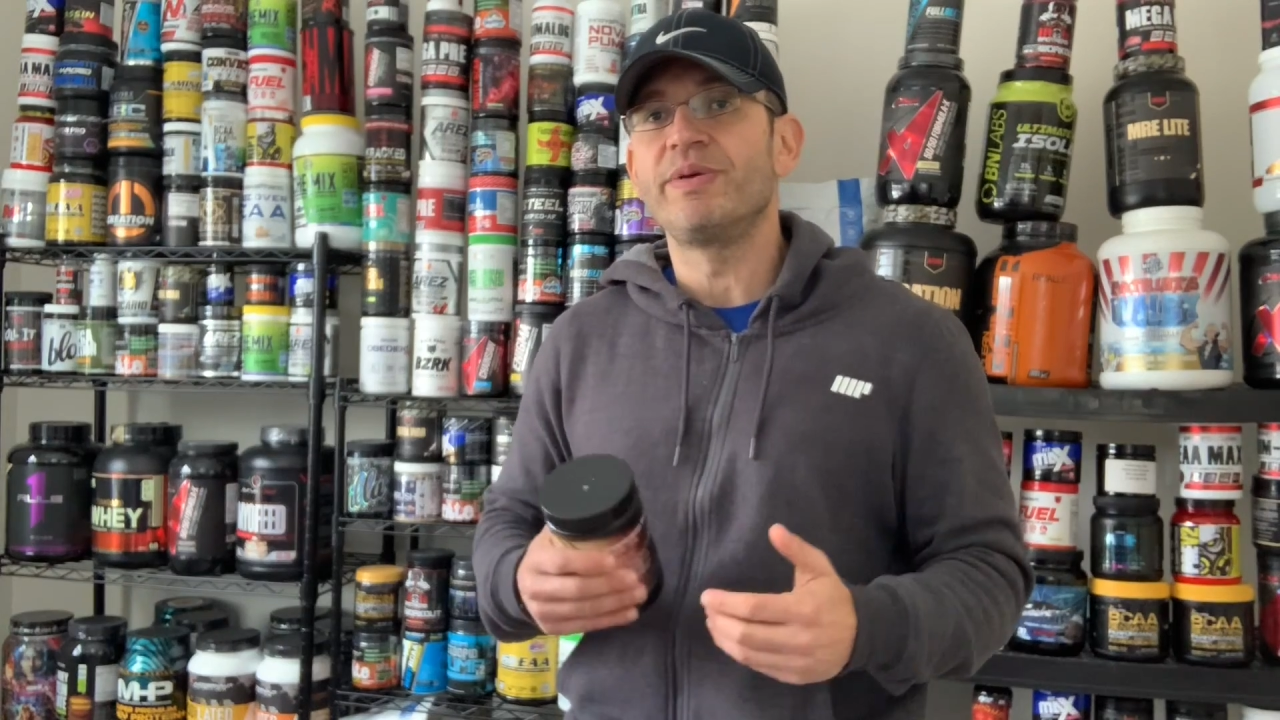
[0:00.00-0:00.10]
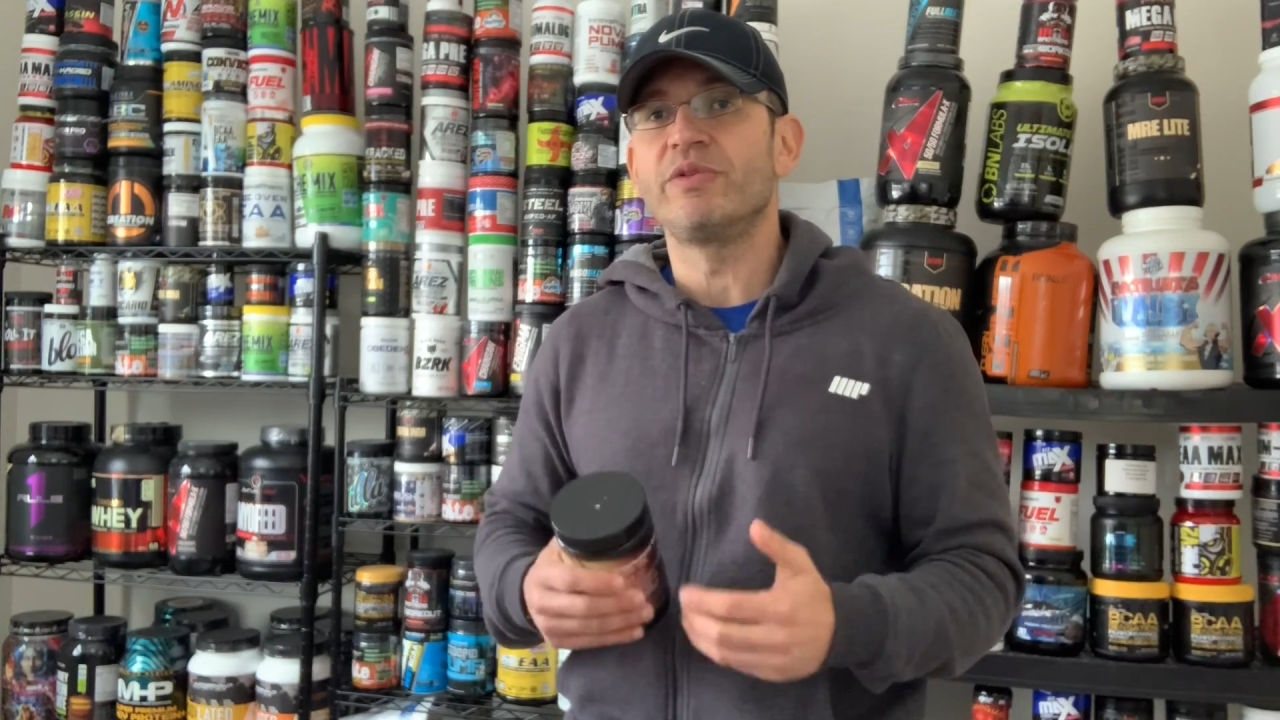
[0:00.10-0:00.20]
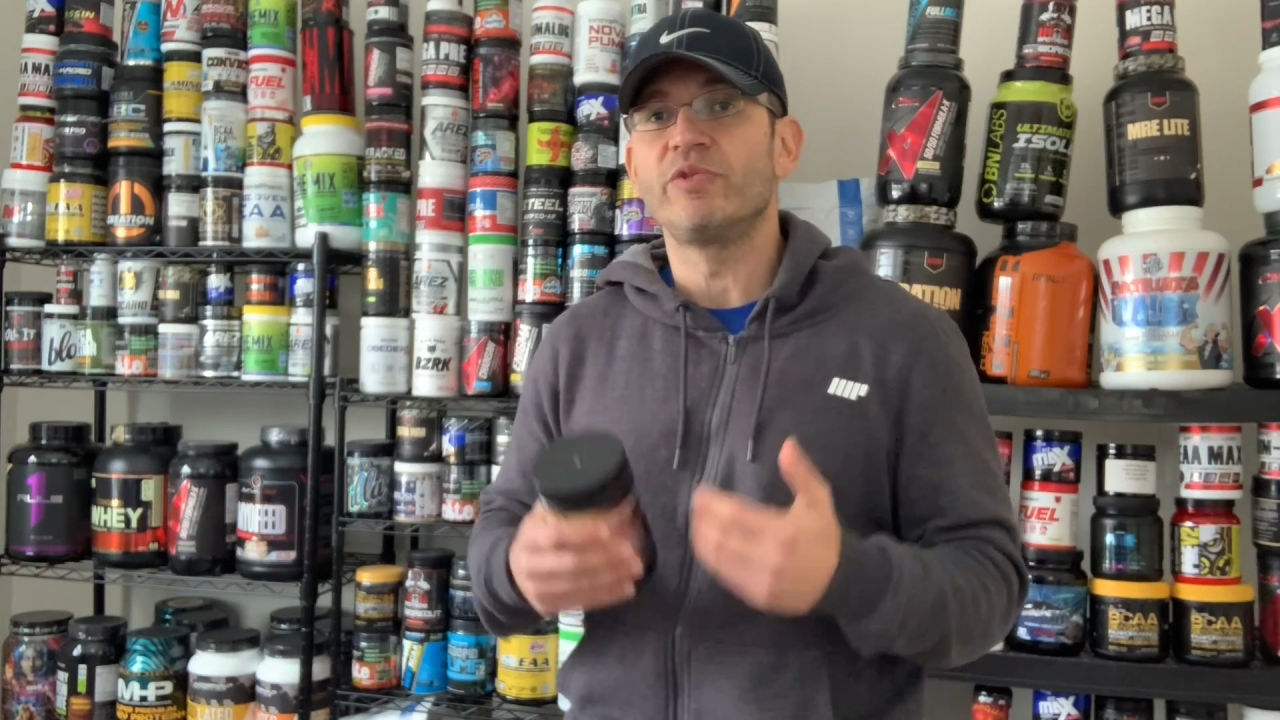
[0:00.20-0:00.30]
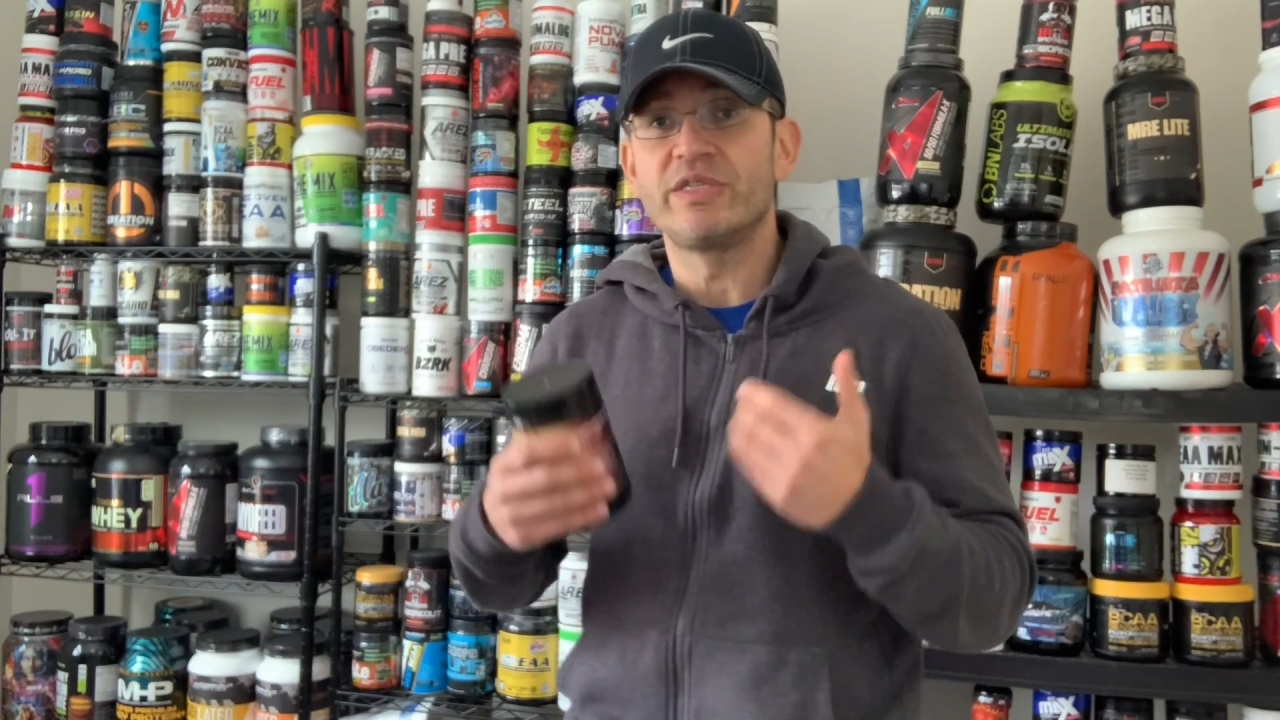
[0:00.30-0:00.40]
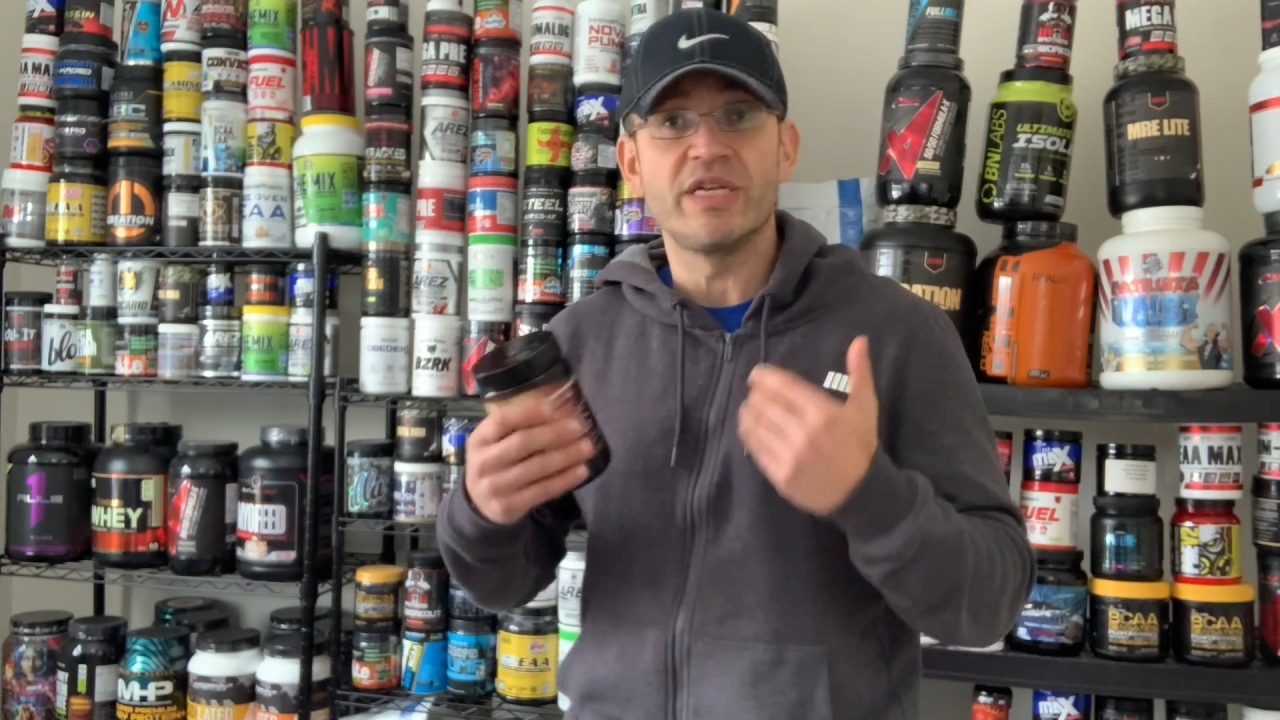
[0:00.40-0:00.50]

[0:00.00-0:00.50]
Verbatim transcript: been with